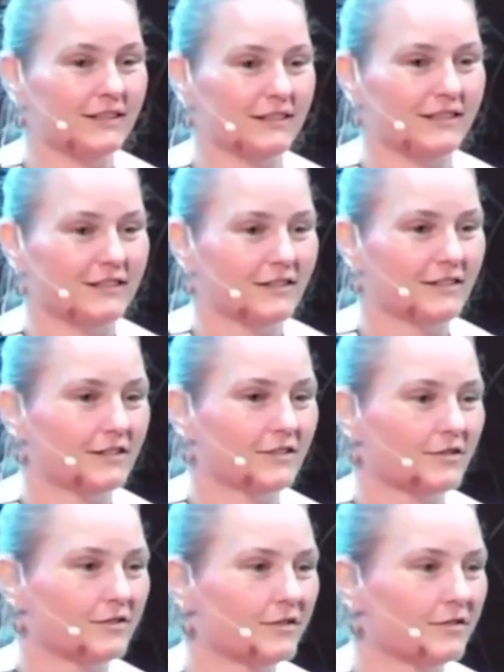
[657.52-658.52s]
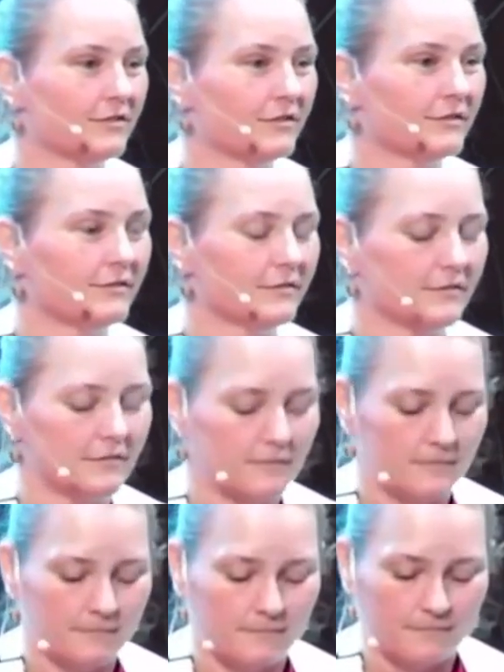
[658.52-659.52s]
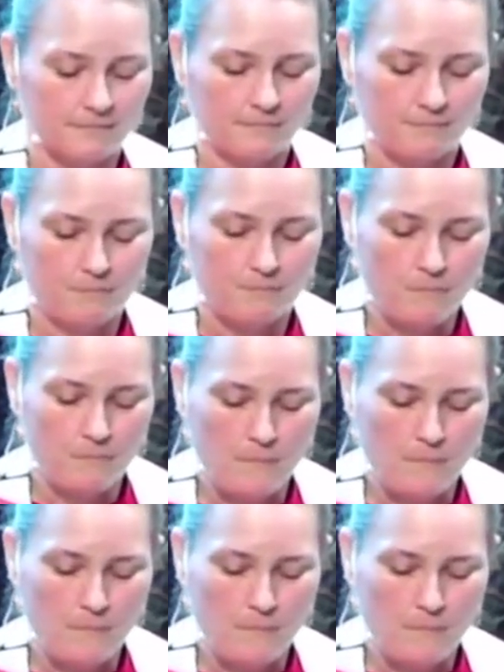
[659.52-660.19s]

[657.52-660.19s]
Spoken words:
Nobody speaks.